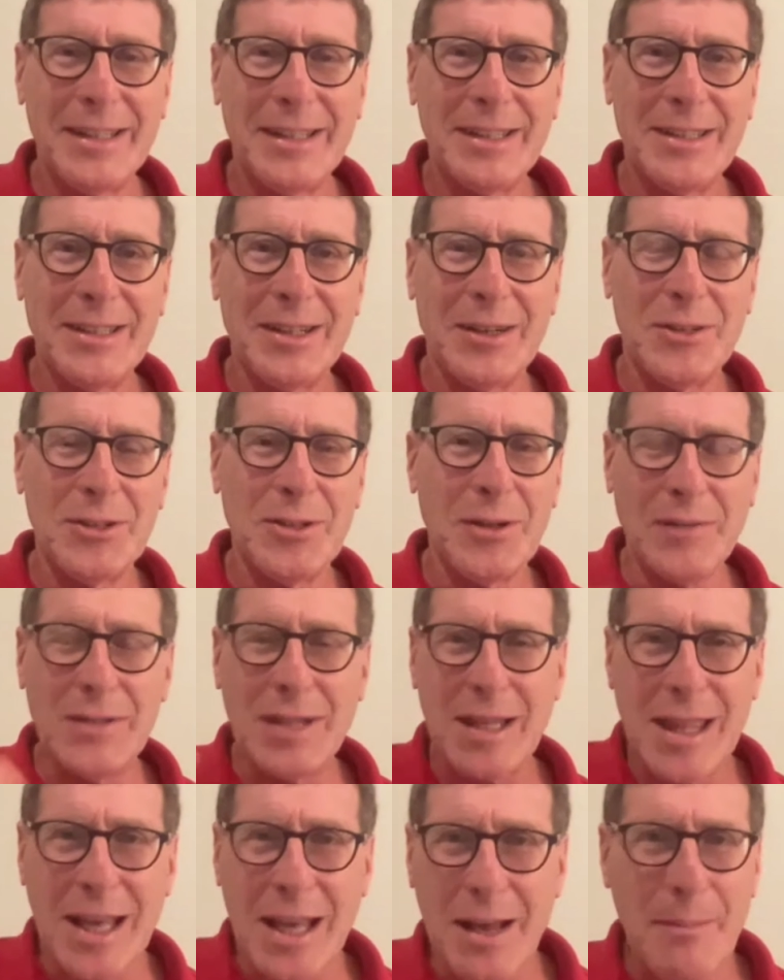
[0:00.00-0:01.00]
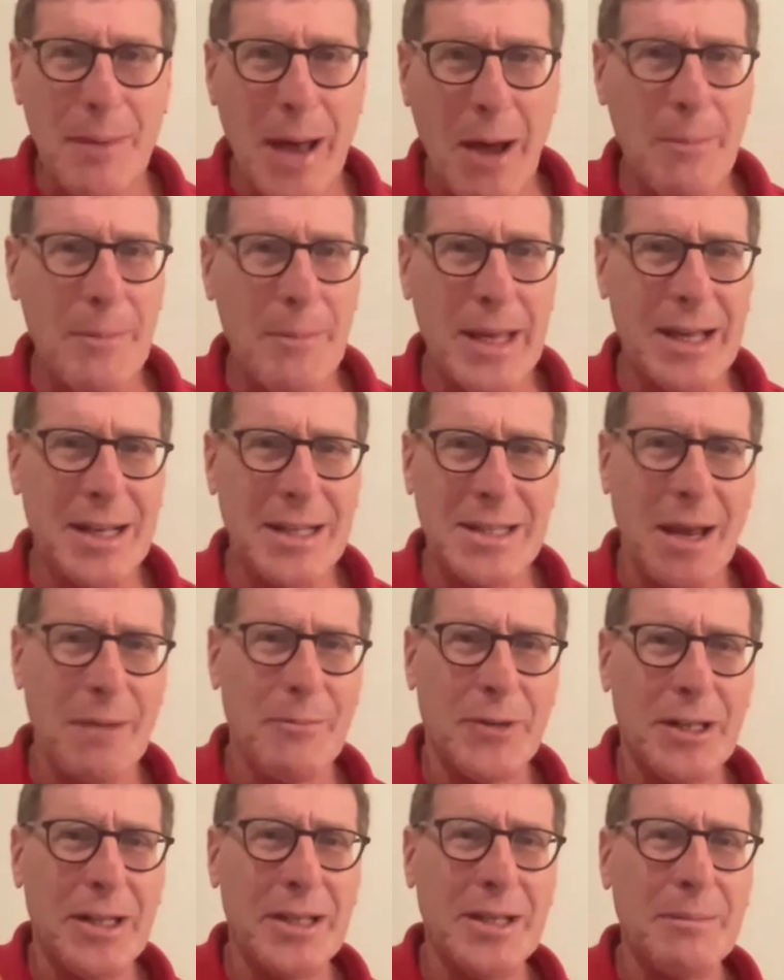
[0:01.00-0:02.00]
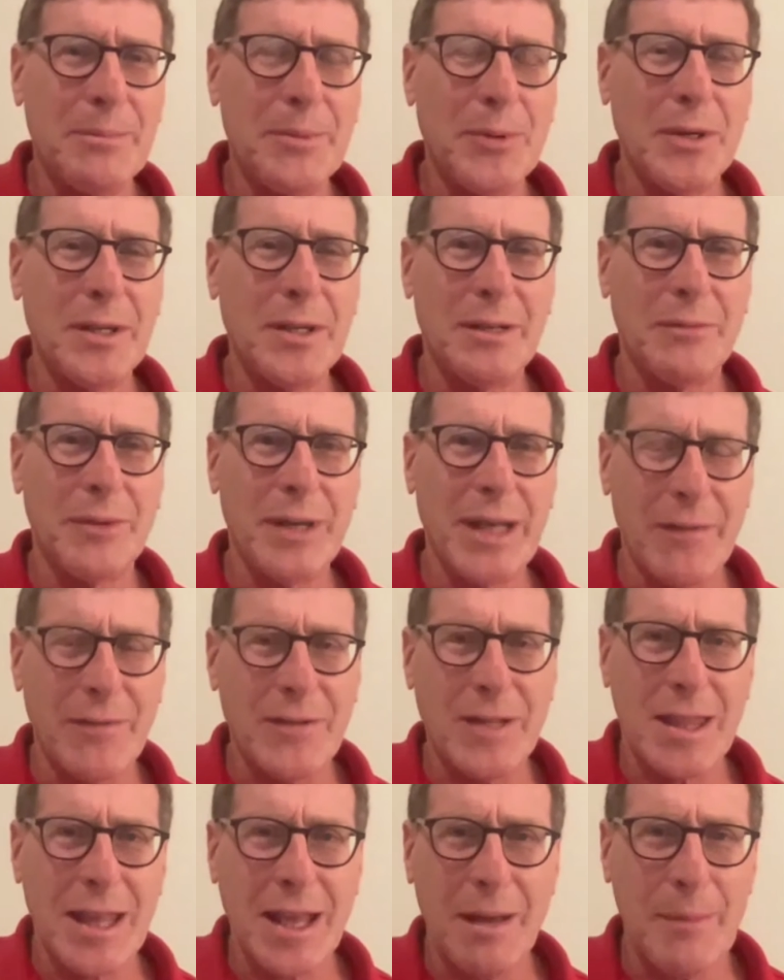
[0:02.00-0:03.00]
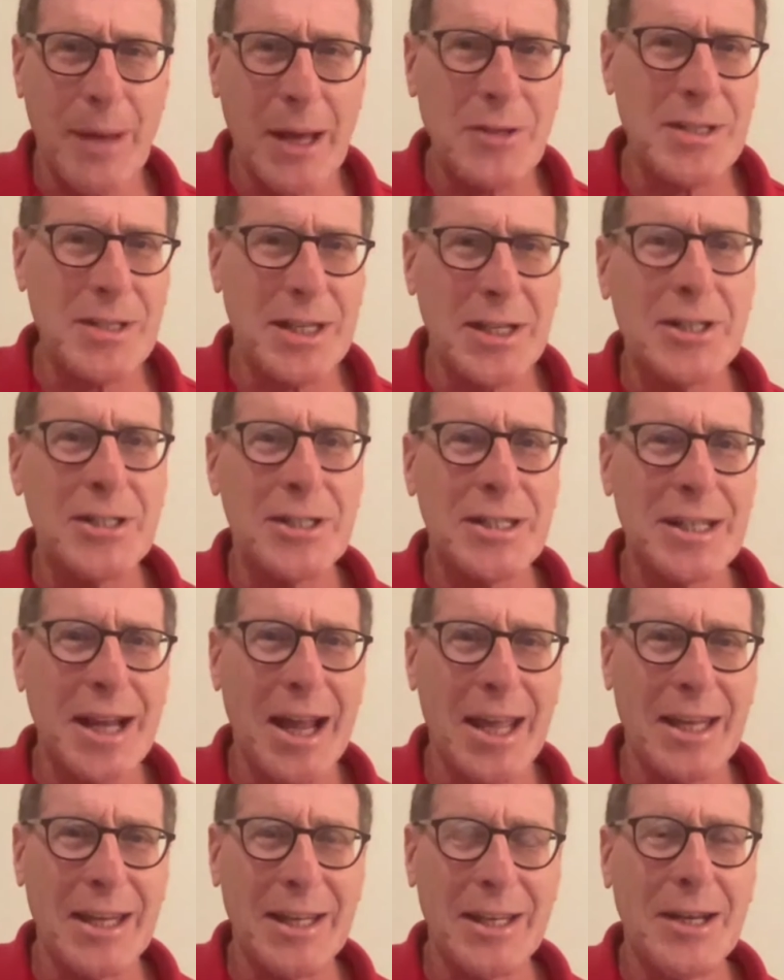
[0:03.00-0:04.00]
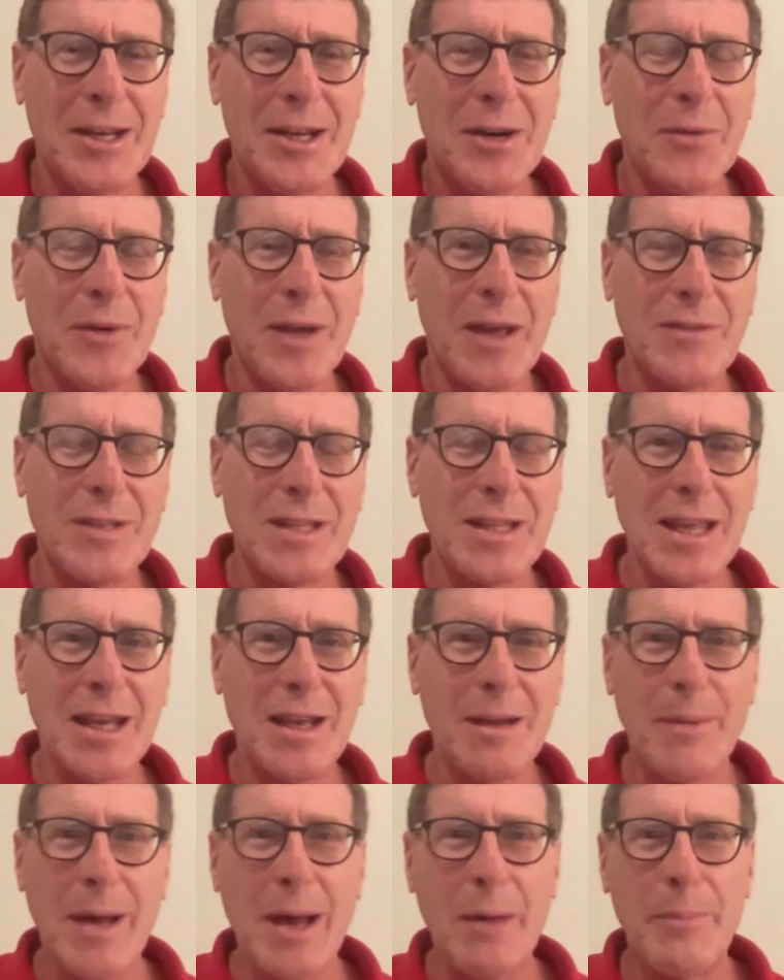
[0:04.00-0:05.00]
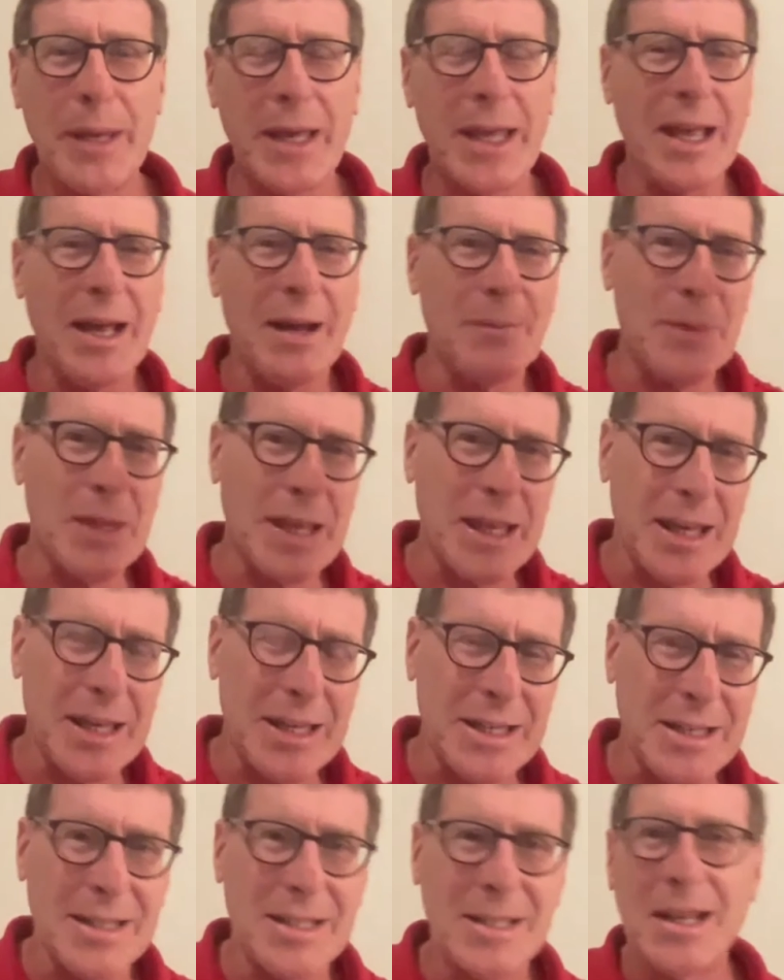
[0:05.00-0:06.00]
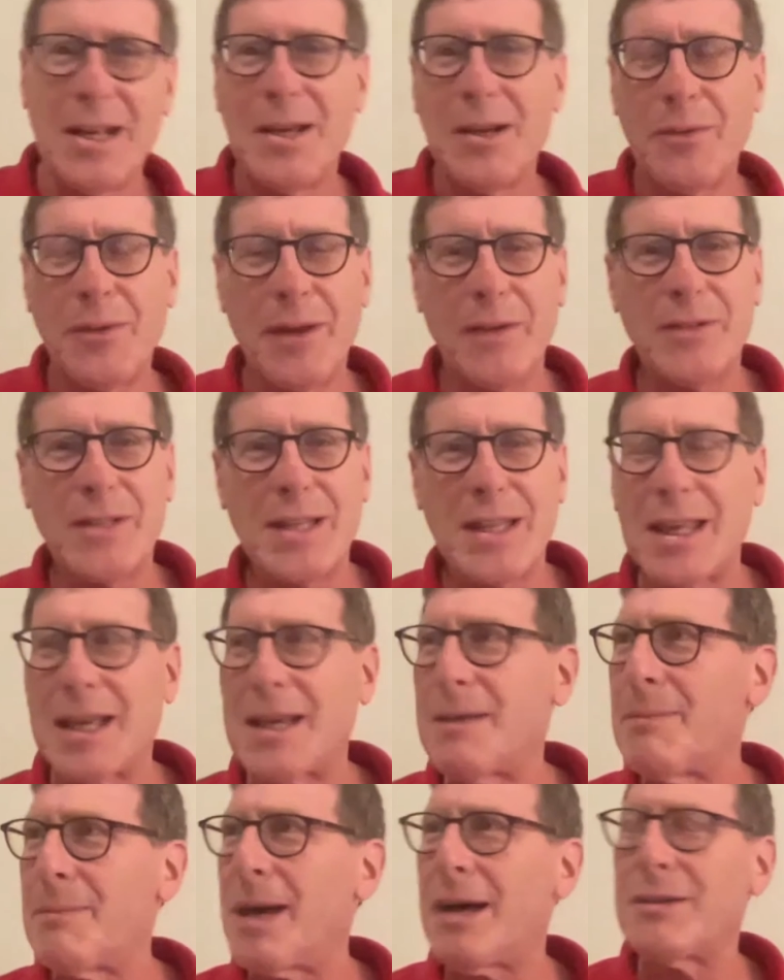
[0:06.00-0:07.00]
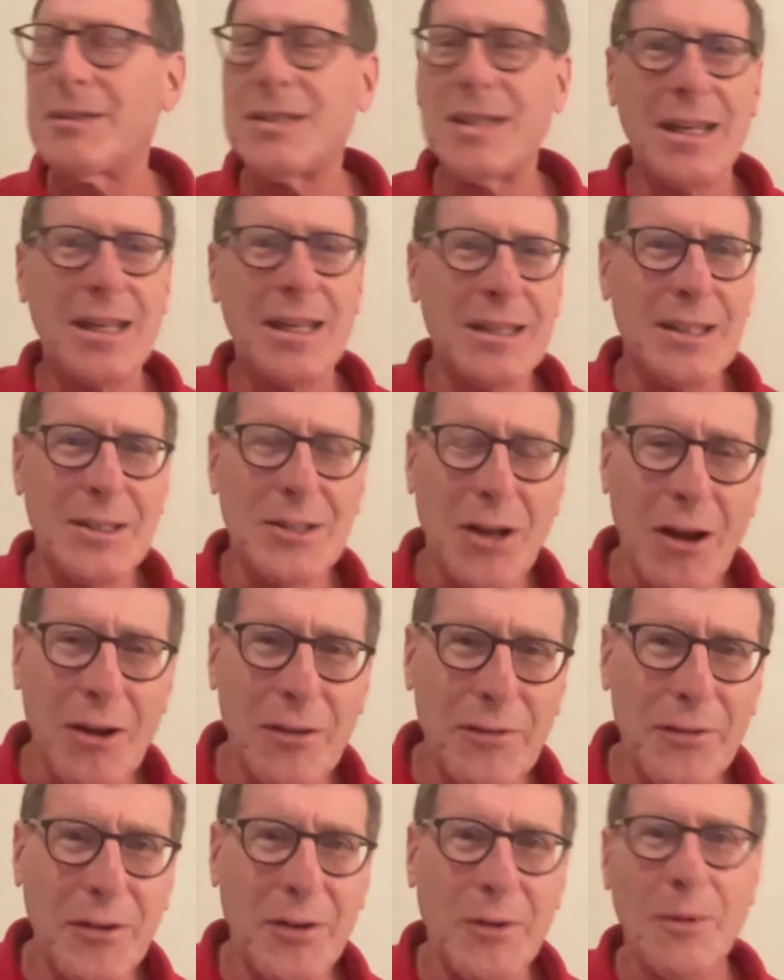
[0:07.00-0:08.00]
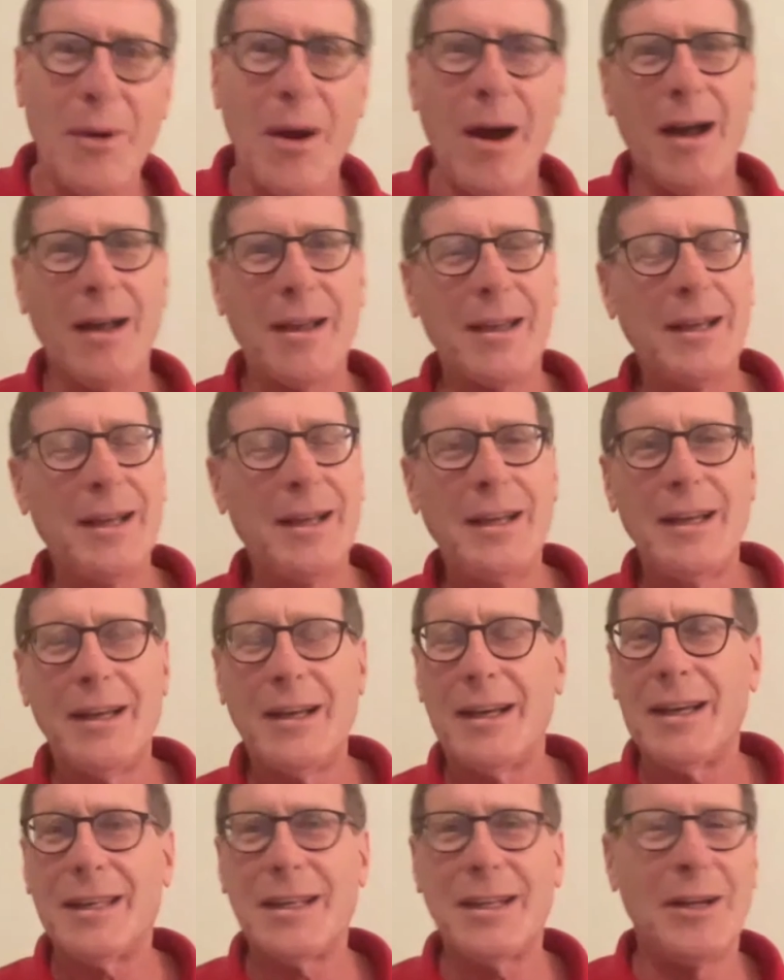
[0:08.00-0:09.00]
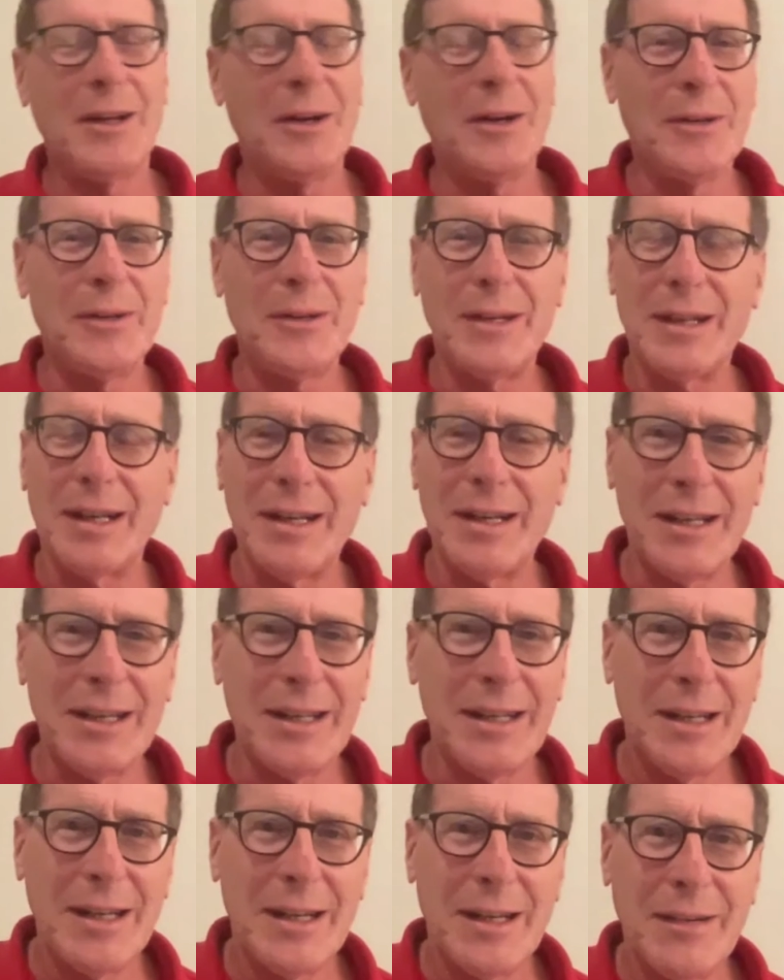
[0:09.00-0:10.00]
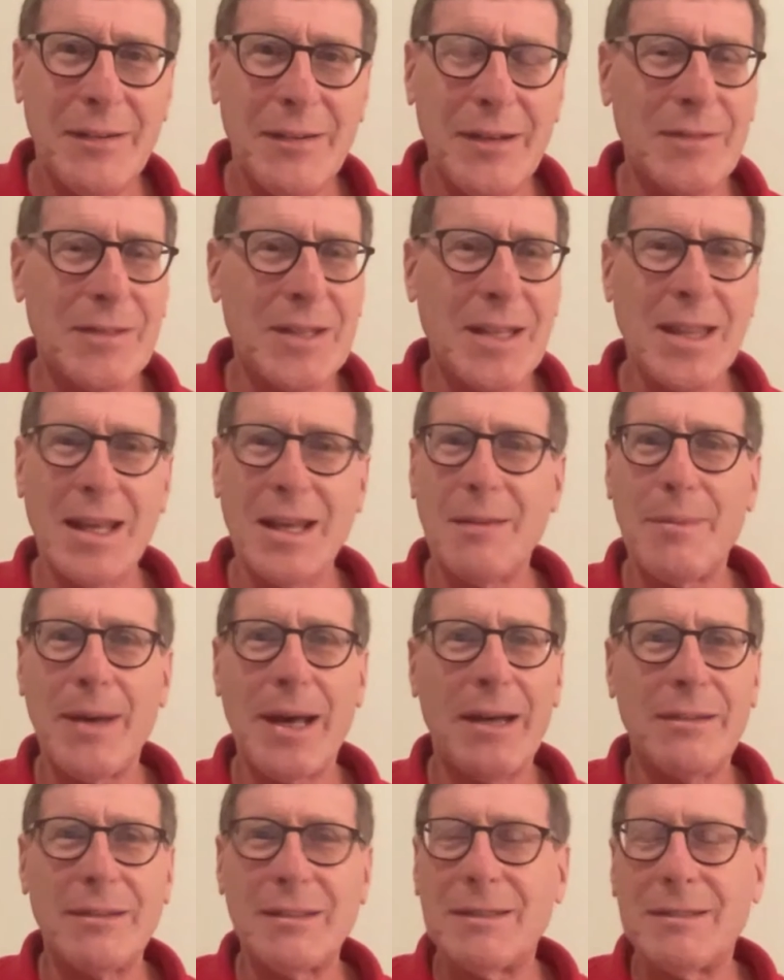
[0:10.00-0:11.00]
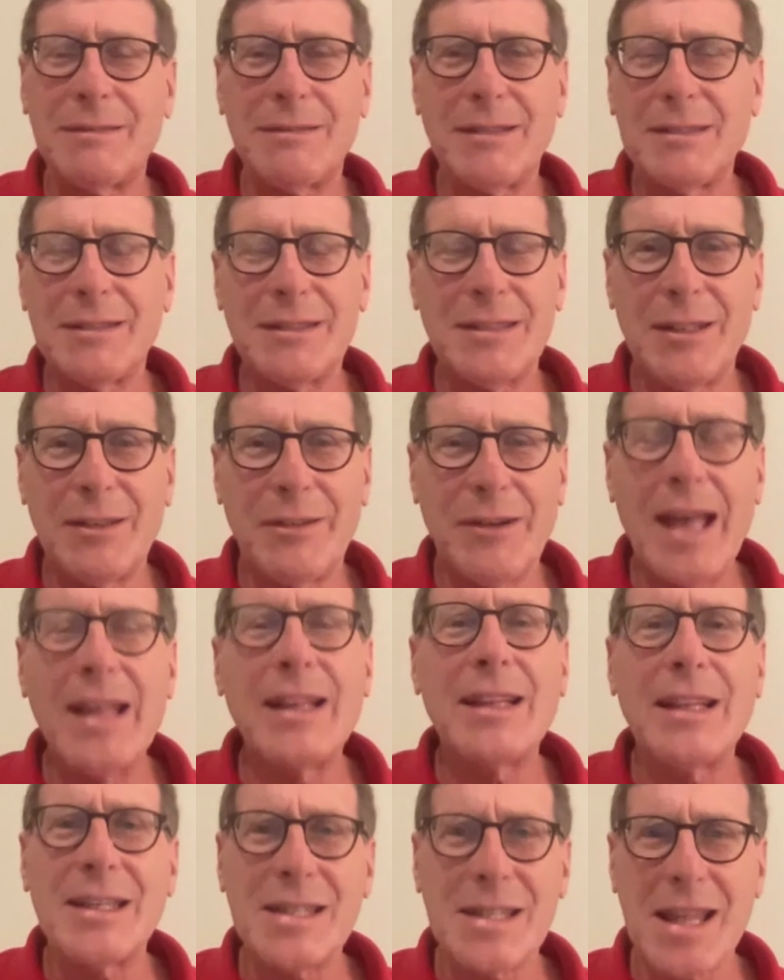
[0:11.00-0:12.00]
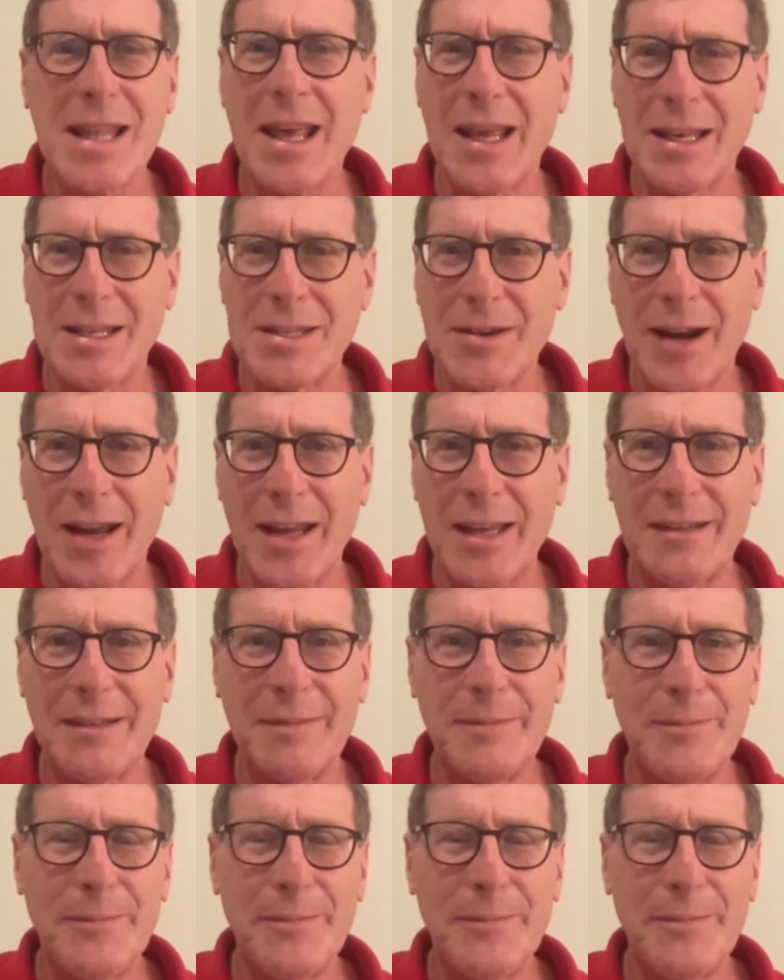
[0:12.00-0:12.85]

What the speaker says: You have to think about me because I'm really important. We have to think about dinner tonight. We have to think about picking up the kids. We have to think about taking the dog for a walk. We have to think about, endless things, right?